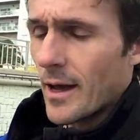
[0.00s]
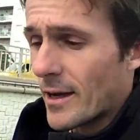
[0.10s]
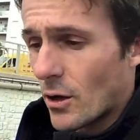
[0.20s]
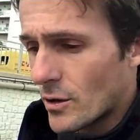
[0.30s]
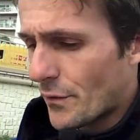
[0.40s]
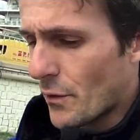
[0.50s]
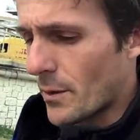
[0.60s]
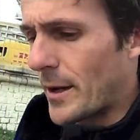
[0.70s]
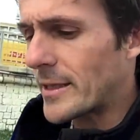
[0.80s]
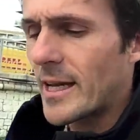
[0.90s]
It goes if you
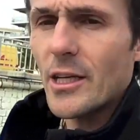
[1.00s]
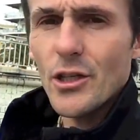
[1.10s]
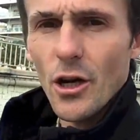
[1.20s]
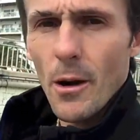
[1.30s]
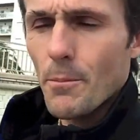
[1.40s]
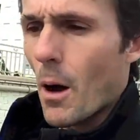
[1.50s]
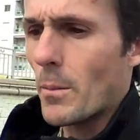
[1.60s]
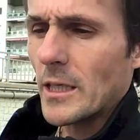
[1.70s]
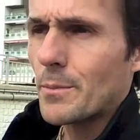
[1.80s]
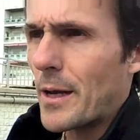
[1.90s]
want to be a teacher,
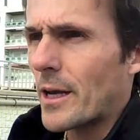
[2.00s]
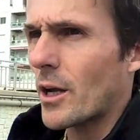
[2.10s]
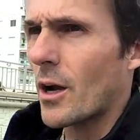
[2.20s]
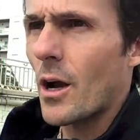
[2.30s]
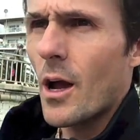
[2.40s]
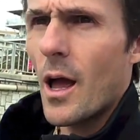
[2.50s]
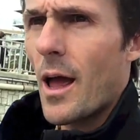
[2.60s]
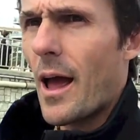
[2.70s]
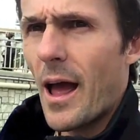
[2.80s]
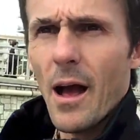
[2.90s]
public speaker,
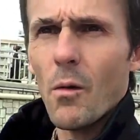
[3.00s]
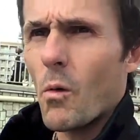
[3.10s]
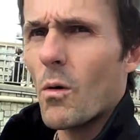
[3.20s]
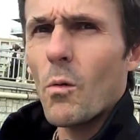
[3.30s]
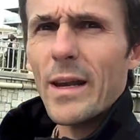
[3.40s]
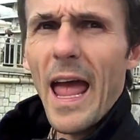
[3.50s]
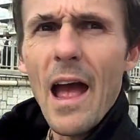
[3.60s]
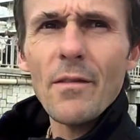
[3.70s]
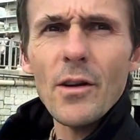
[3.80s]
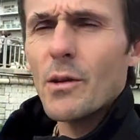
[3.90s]
uh, wh
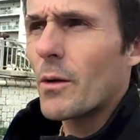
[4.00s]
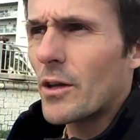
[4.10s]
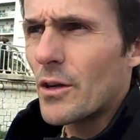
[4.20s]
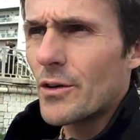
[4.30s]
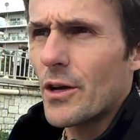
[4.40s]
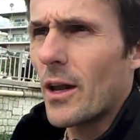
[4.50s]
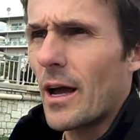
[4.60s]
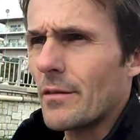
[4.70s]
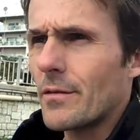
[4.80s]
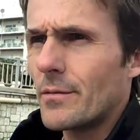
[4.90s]
whatever you want to do in your
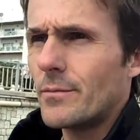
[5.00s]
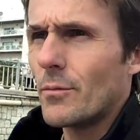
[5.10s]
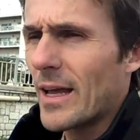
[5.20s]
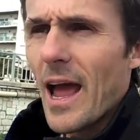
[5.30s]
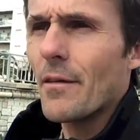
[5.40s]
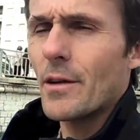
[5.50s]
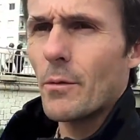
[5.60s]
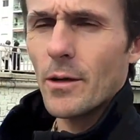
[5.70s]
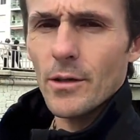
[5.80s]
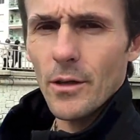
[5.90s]
life, whatever you
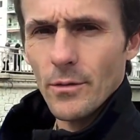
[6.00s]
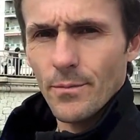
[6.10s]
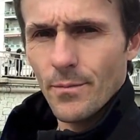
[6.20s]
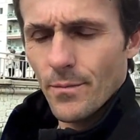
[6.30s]
want to do.